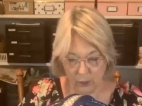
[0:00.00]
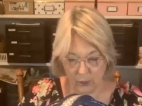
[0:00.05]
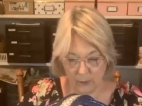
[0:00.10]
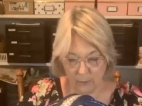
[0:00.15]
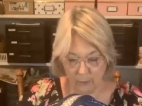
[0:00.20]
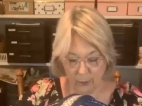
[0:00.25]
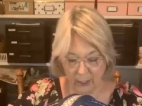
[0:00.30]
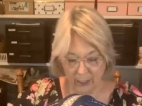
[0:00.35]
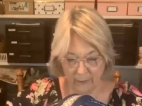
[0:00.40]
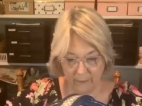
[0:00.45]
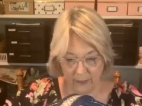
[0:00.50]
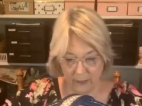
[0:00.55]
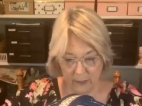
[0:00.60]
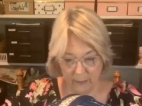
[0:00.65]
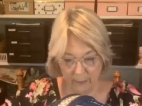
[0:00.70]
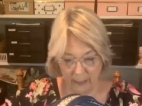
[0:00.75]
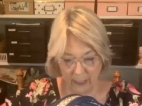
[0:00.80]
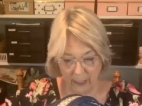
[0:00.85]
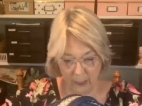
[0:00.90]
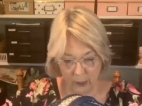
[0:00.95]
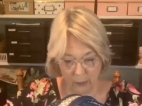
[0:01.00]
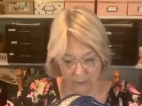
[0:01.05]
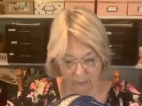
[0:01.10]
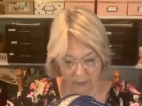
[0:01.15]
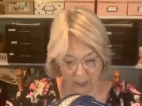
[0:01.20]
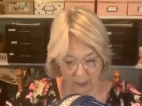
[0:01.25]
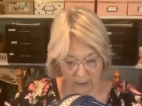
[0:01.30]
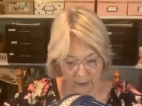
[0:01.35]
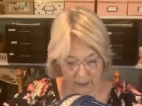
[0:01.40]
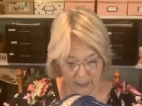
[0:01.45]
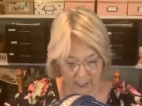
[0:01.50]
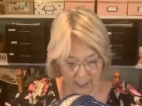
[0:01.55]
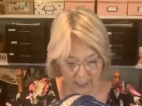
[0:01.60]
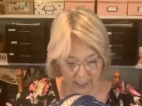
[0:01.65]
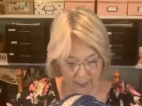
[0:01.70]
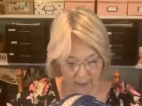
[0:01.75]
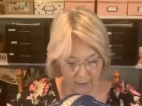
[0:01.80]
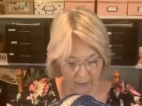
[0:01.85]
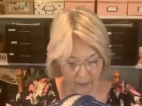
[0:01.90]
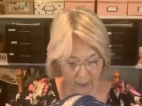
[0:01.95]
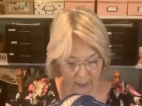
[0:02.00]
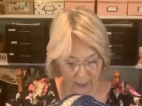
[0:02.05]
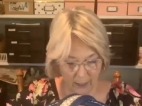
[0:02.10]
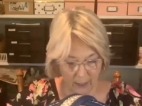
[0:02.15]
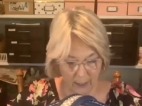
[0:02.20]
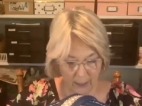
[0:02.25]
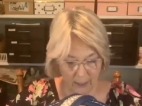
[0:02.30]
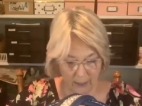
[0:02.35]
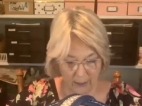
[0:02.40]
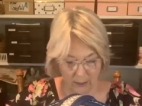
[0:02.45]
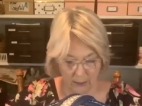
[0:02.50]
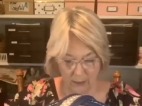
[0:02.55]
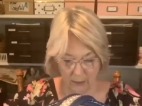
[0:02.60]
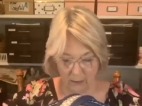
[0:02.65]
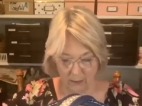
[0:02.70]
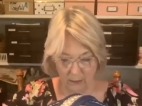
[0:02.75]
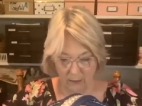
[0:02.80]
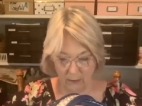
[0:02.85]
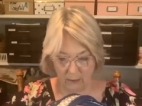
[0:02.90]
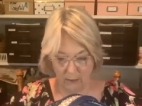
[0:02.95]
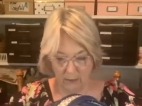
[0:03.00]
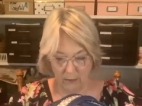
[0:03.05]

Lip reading: I'm just spreading the Spanish moss out and getting it